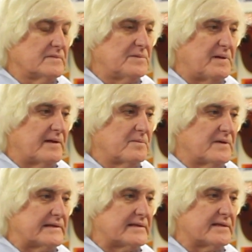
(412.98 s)
we played
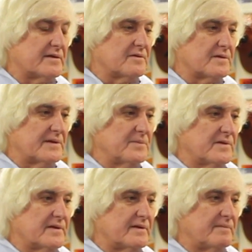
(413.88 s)
once in
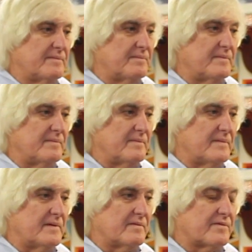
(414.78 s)
Greenwood
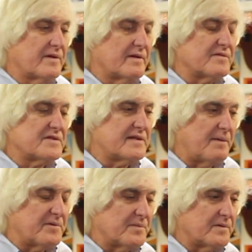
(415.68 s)
in front of
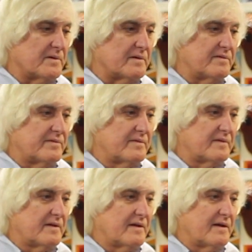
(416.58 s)
Steppenwolf.
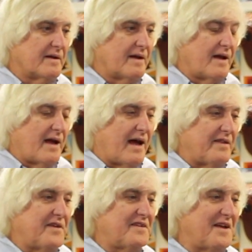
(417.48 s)

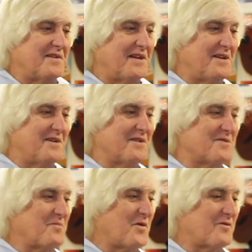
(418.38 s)
I think they needed
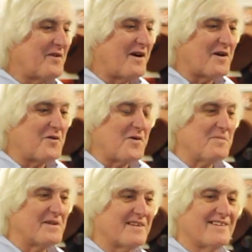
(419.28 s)
us more for our
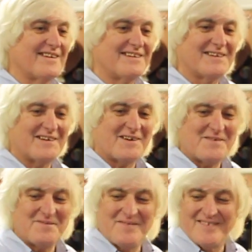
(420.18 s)
equipment than they did our
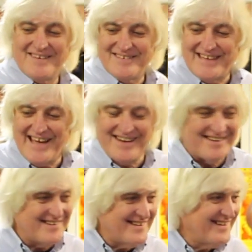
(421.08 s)

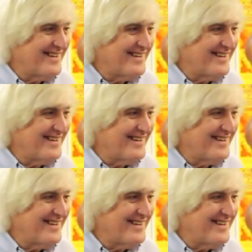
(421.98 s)
talent